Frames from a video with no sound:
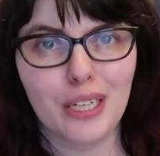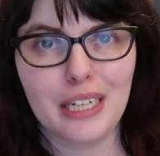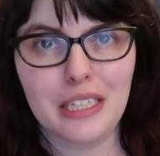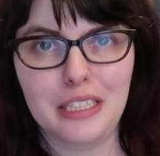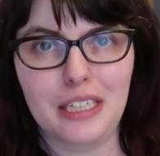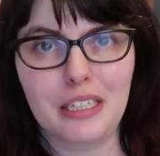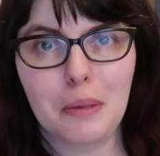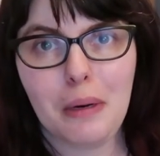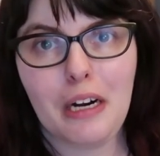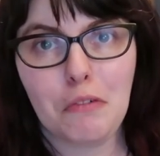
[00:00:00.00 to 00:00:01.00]
get like a
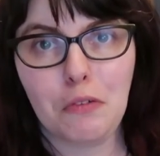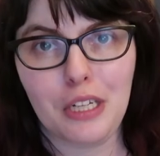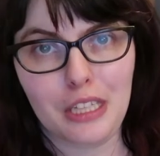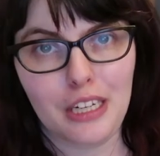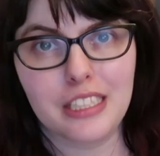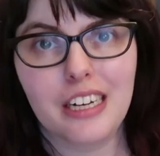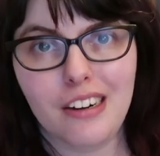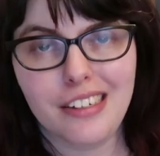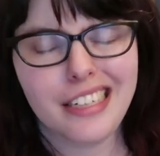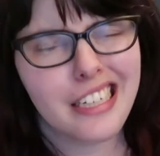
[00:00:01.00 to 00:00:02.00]
Jigglypuff in latte art.